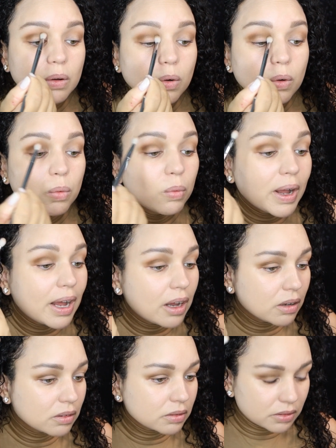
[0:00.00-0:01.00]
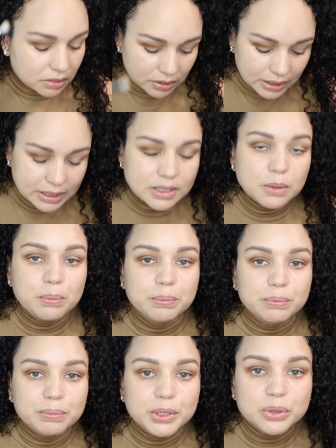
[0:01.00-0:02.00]
Wow, that's a
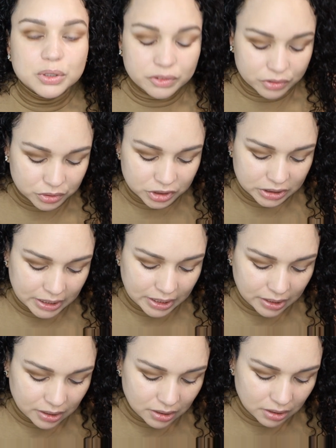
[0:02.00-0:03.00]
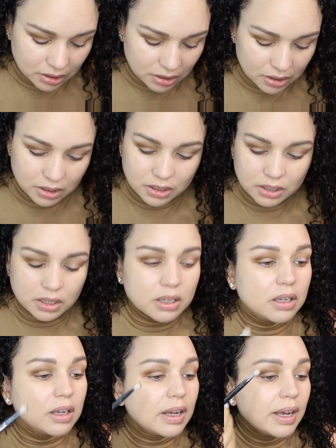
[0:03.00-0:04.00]
beautiful shade,
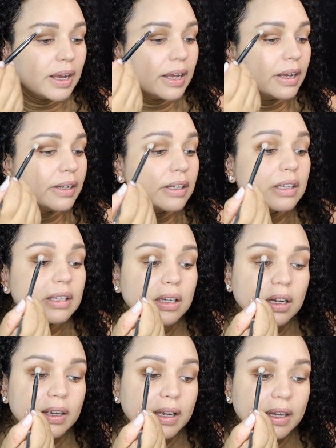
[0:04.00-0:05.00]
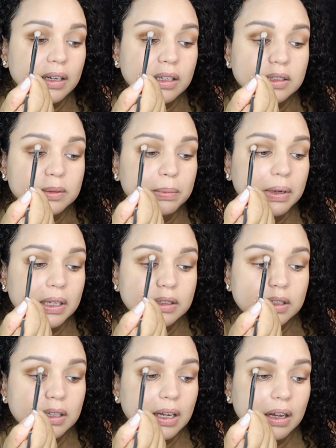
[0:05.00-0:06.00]
and again, it's
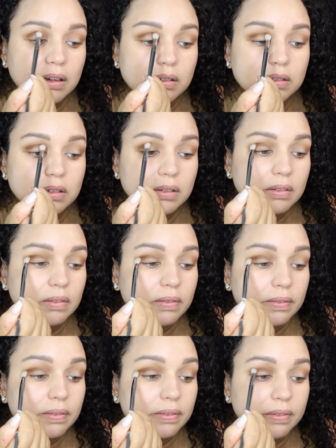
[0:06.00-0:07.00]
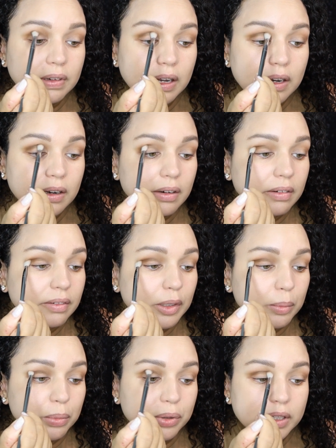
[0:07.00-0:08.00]
blending out very
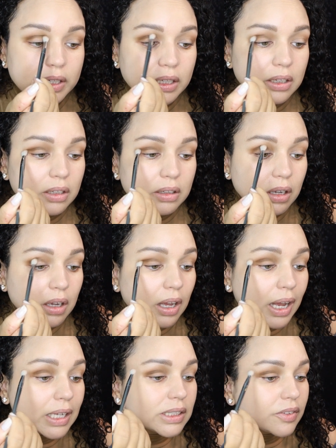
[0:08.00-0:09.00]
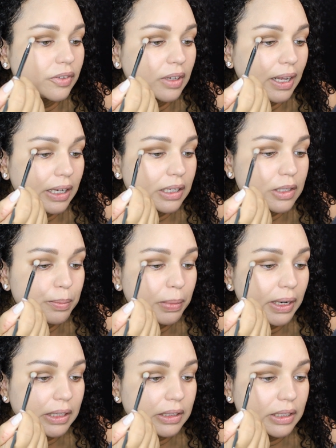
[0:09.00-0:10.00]
pretty. I just feel like it's
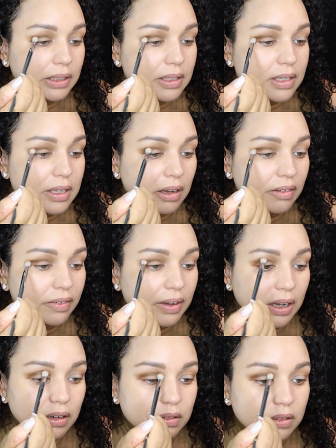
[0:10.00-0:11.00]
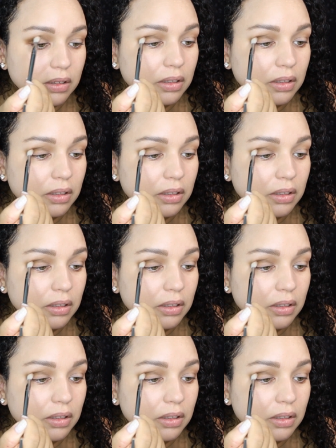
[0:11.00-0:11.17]
blending itself out.